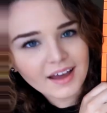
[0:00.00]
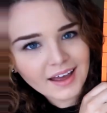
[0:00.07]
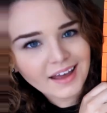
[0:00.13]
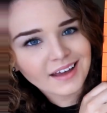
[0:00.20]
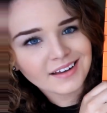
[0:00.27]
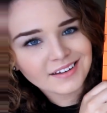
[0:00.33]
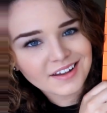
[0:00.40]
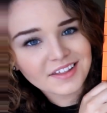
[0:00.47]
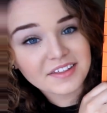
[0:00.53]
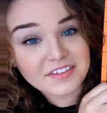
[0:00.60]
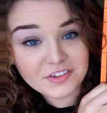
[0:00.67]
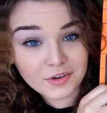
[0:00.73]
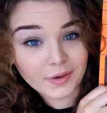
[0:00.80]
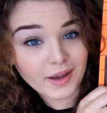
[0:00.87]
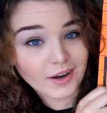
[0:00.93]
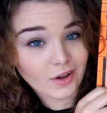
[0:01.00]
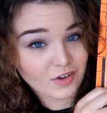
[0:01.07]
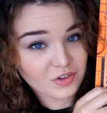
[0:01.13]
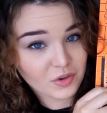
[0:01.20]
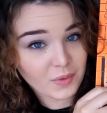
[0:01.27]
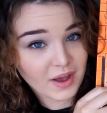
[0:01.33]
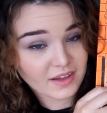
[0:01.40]
And this crate
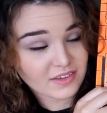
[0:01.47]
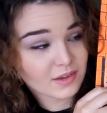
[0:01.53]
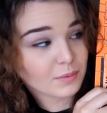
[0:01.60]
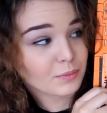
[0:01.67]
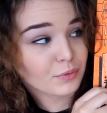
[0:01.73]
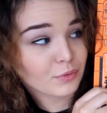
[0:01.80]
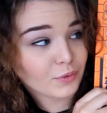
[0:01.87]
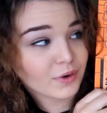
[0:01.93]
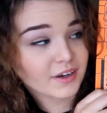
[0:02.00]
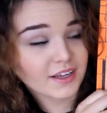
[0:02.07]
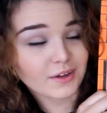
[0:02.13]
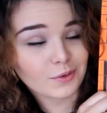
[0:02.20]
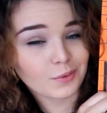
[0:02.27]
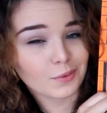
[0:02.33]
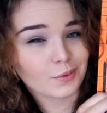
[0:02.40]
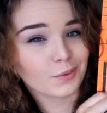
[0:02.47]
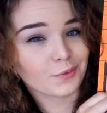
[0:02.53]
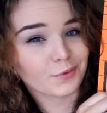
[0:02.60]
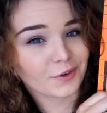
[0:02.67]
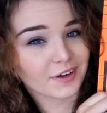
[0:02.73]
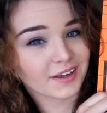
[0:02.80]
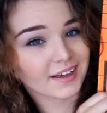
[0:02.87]
also had some pretty cool
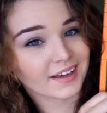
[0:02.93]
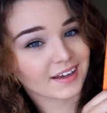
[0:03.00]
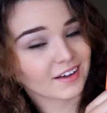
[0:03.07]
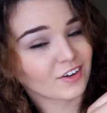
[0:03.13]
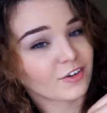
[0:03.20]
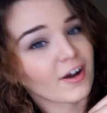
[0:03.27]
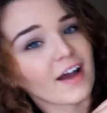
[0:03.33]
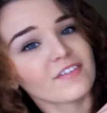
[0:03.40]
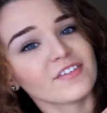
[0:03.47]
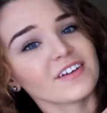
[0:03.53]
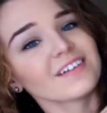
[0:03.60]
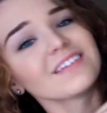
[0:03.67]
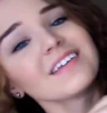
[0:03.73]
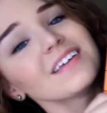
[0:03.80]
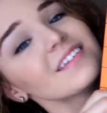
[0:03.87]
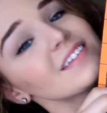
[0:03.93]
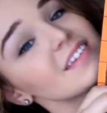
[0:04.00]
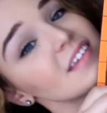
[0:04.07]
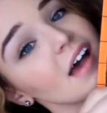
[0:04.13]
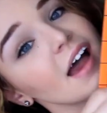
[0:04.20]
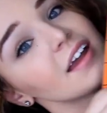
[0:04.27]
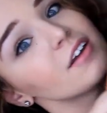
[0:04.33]
freaking graphics
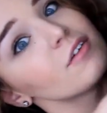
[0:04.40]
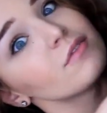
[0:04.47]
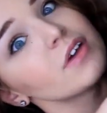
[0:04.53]
inside of